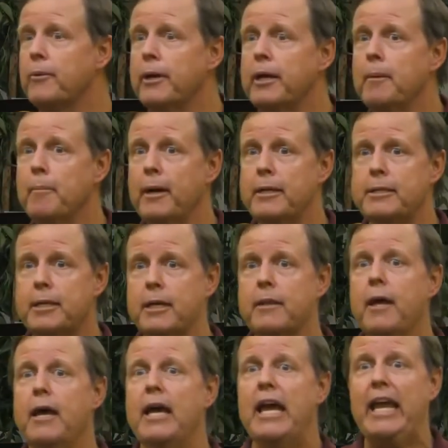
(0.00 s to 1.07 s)
green in my
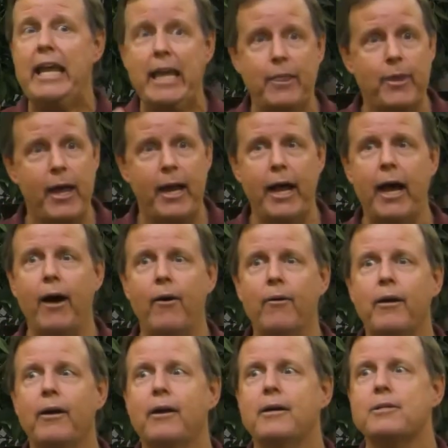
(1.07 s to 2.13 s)
teeth and get that out